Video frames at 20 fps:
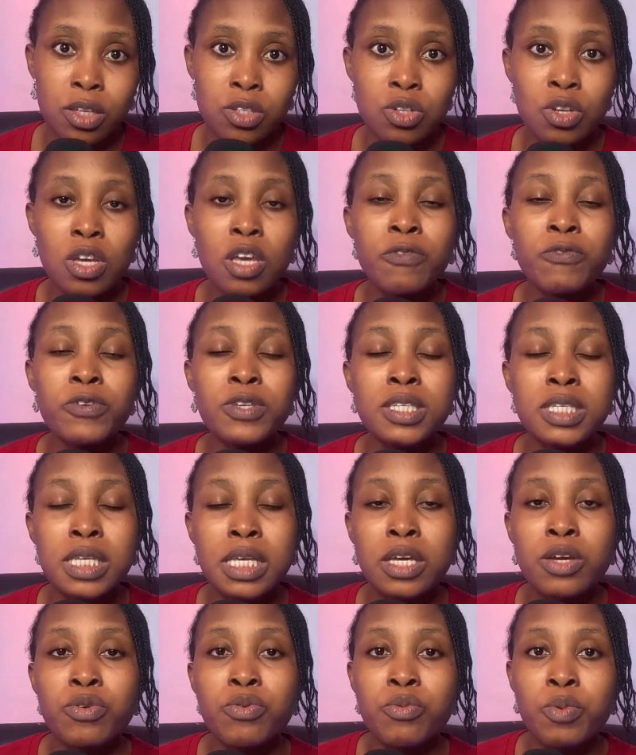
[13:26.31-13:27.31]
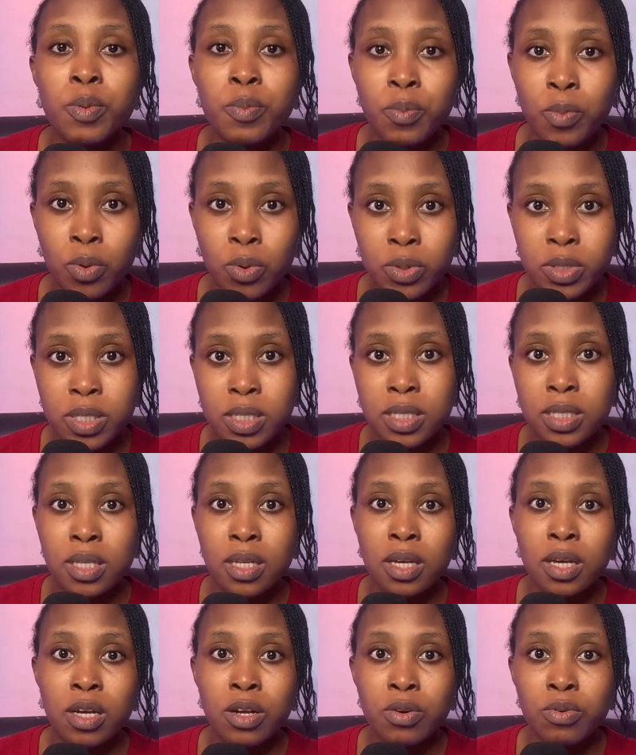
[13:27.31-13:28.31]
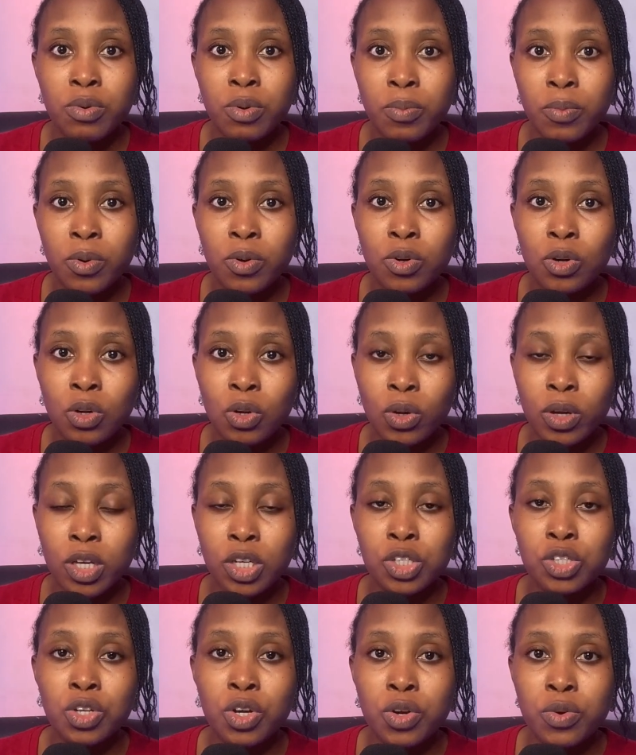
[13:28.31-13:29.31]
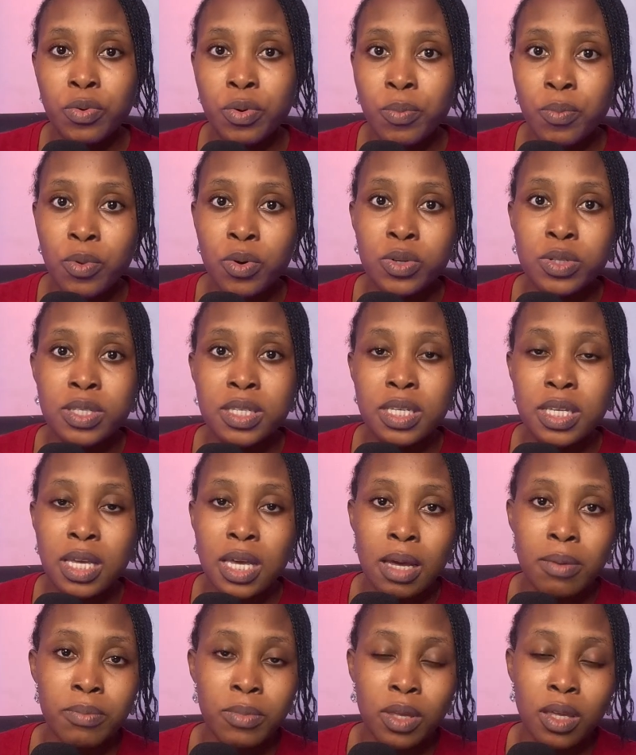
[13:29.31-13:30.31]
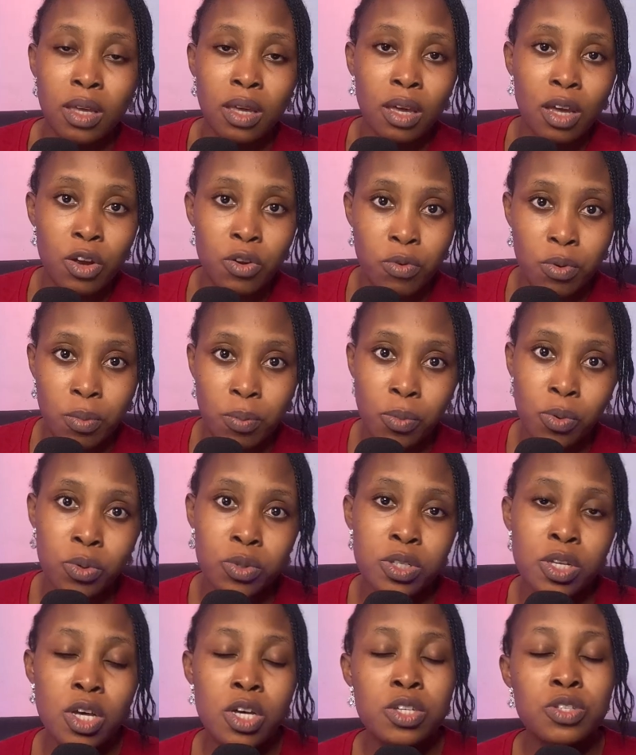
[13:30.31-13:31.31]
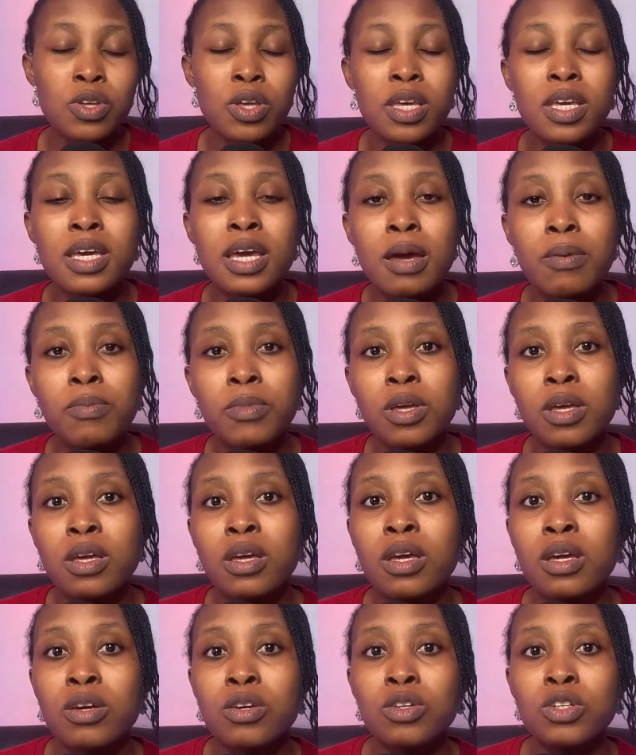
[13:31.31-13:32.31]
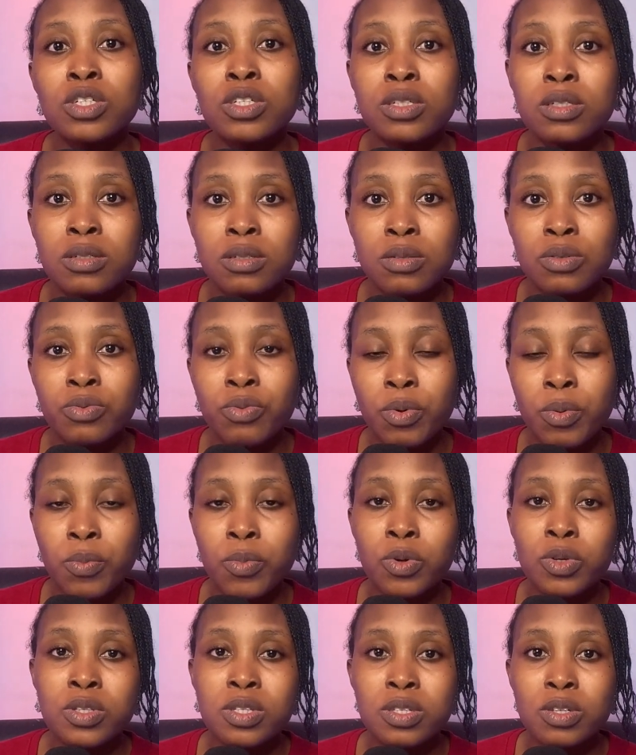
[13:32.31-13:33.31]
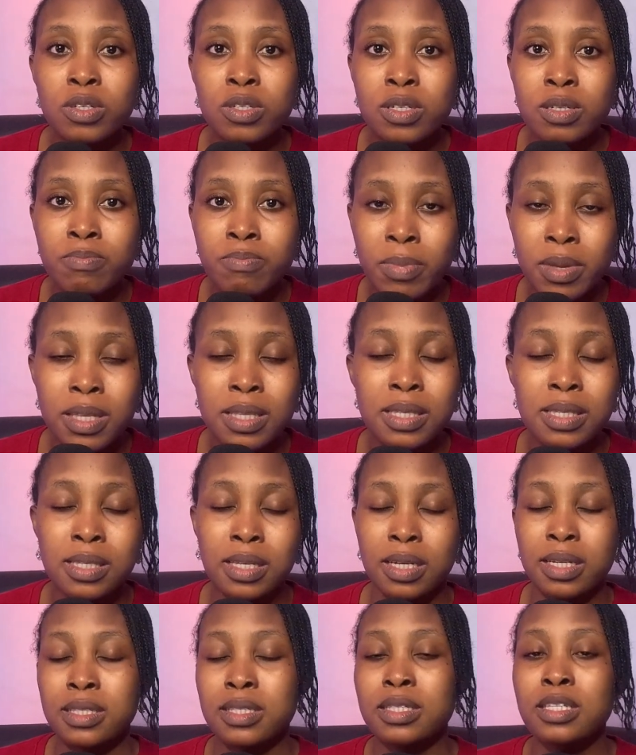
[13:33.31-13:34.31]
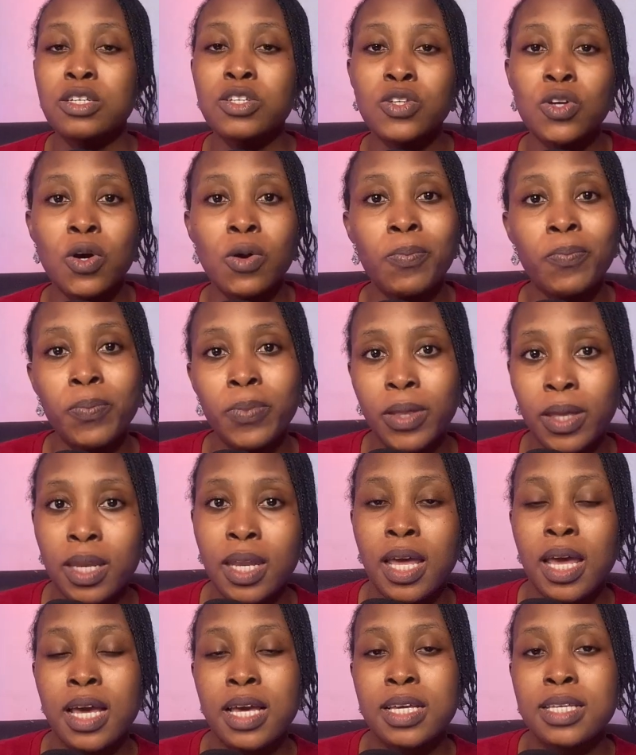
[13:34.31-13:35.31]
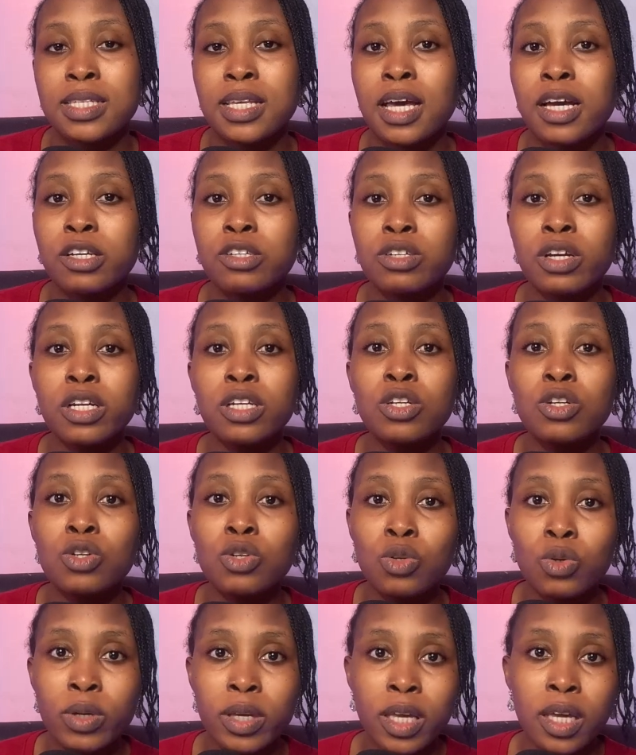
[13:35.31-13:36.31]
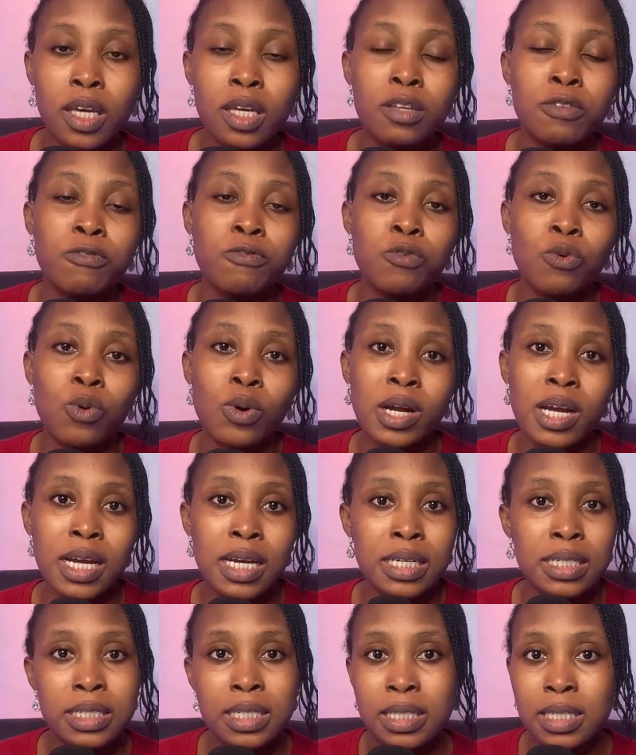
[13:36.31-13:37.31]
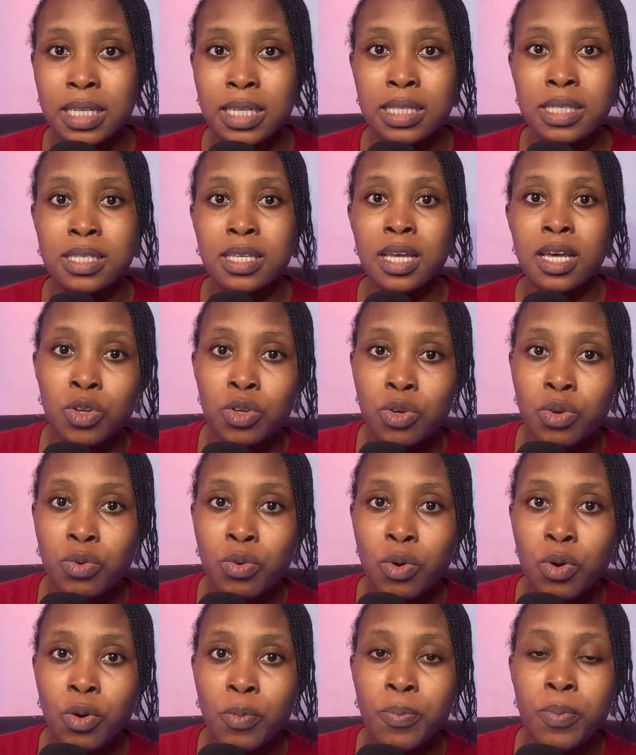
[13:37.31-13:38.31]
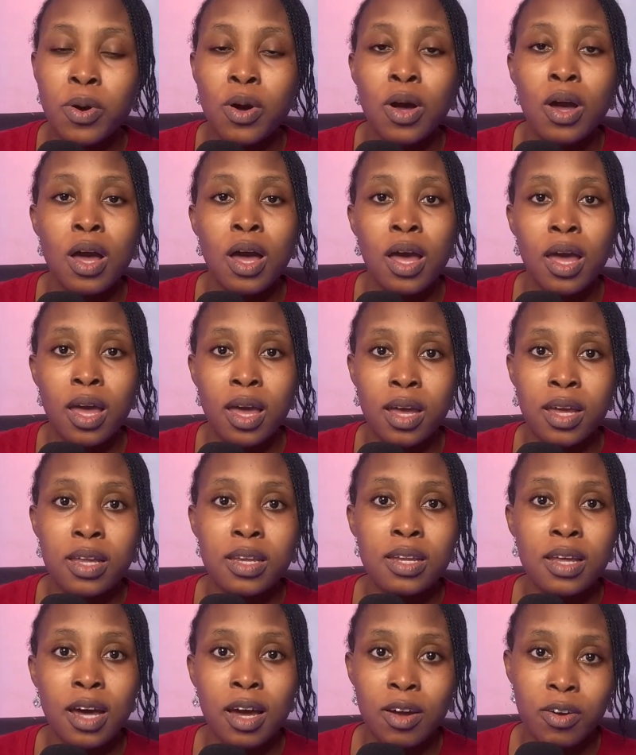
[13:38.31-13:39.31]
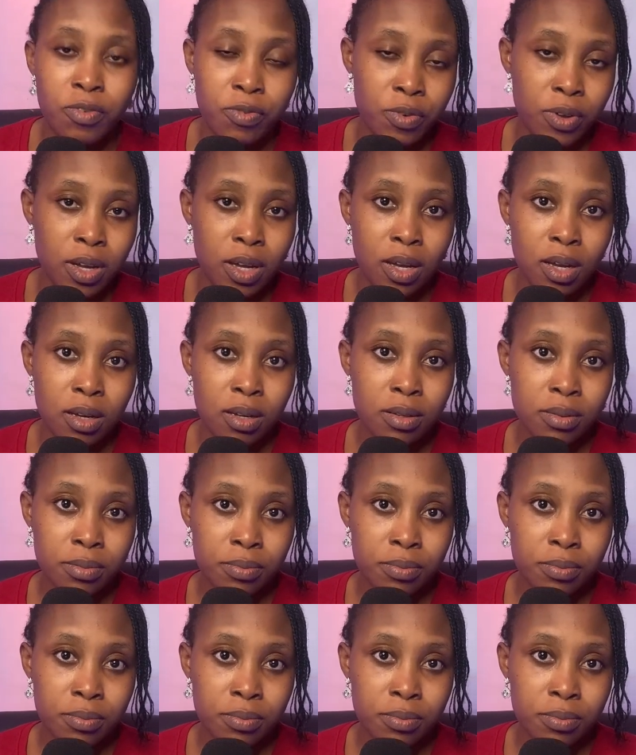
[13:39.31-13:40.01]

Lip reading: So if you see remote location, remote, EMEA remote. So EMEA remote, it means that this company is actually looking for candidates Europe and Africa.